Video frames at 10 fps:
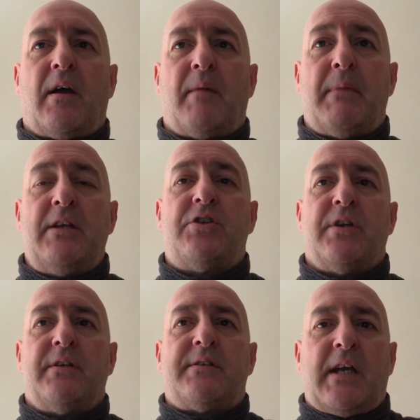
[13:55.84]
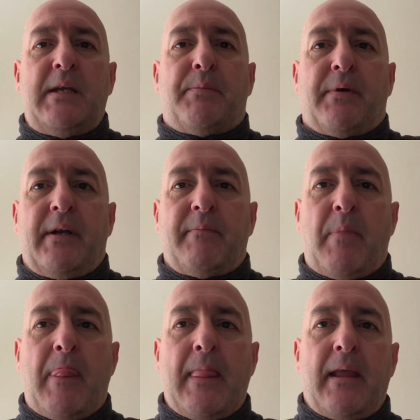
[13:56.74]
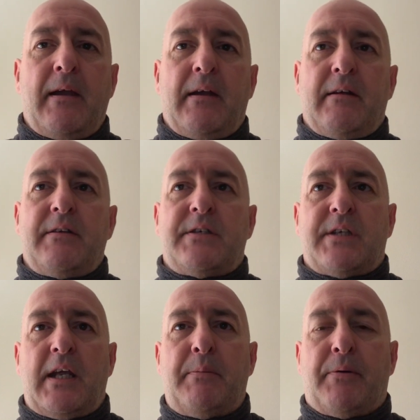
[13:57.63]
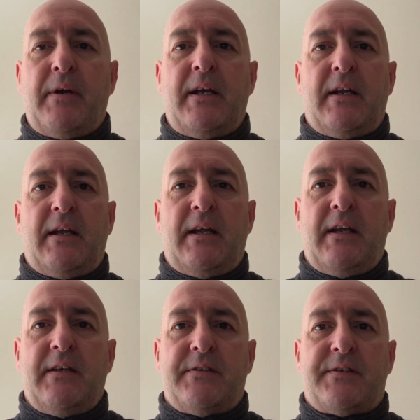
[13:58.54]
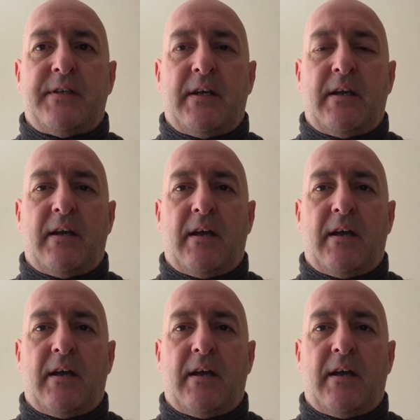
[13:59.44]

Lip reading: I mentioned tapering. Tapering is